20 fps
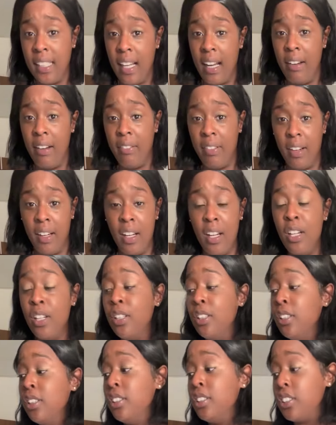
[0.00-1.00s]
together.
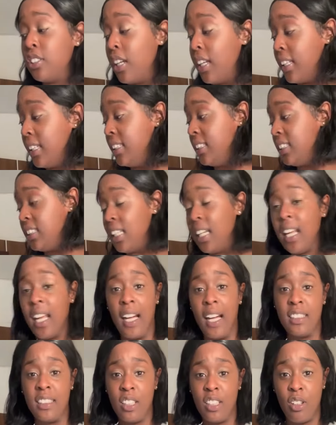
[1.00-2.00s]
Drilly, she
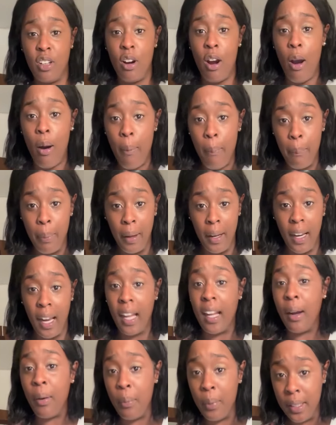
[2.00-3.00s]
got your girl open
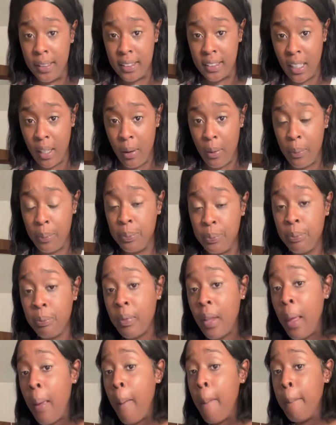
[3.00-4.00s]
like a window.
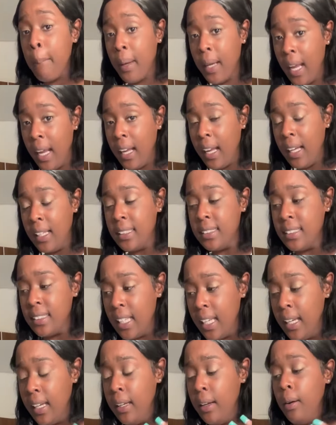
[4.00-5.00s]
But like I
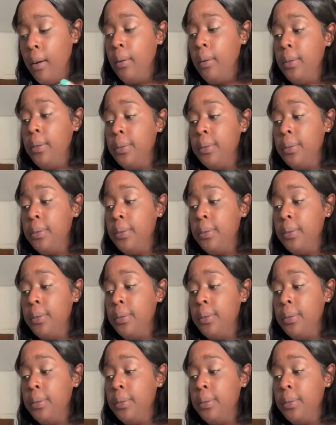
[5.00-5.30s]
said,